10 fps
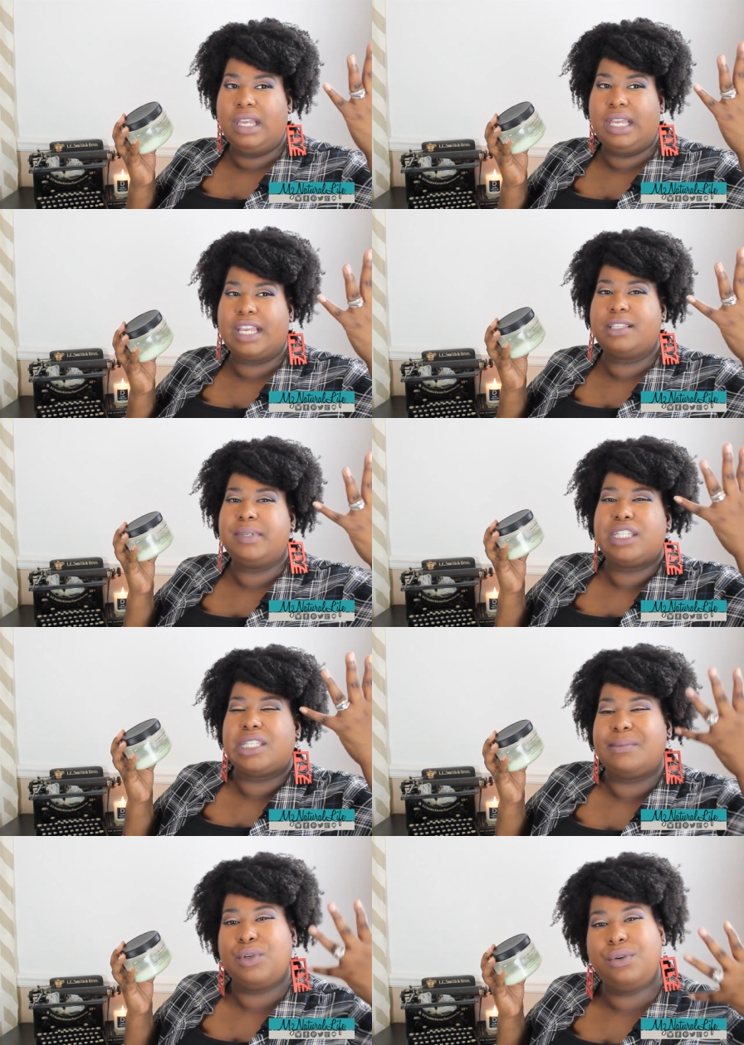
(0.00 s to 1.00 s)
it gives me
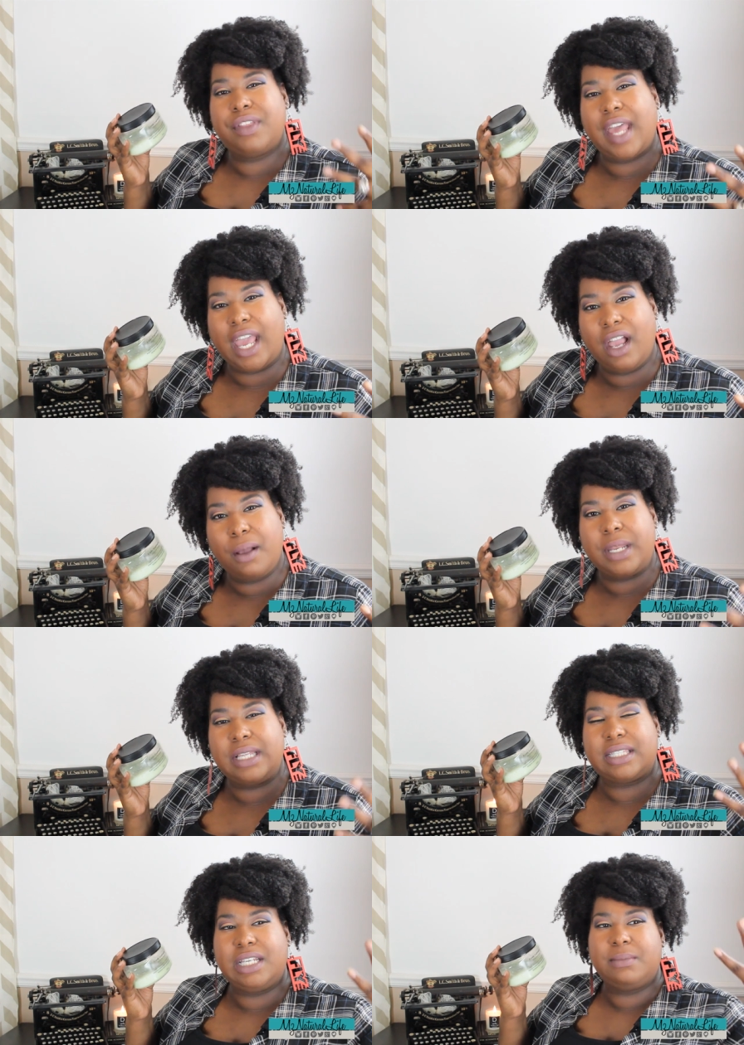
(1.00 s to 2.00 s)
smooth hair but
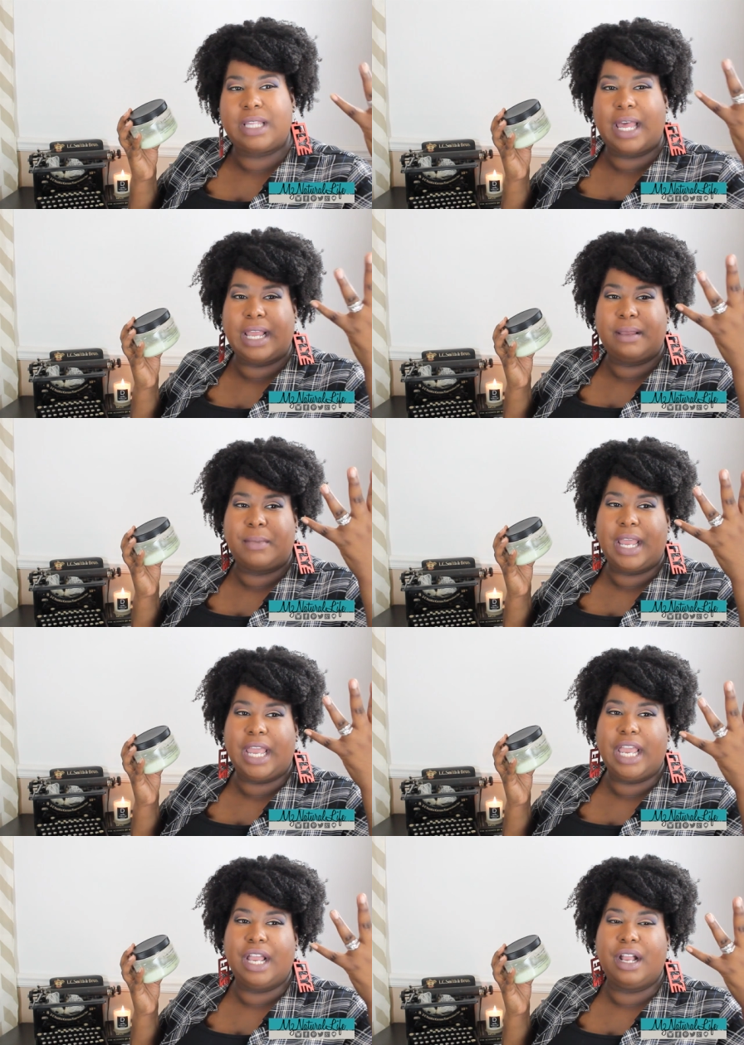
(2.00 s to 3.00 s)
it seems like my
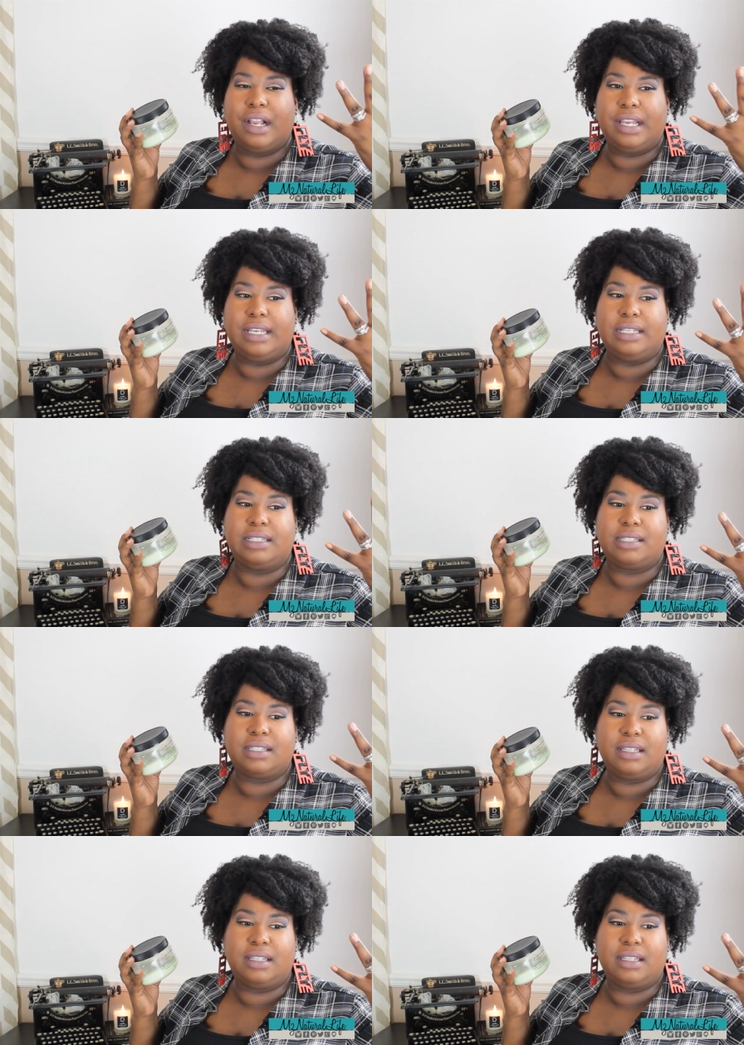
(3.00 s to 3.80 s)
hair is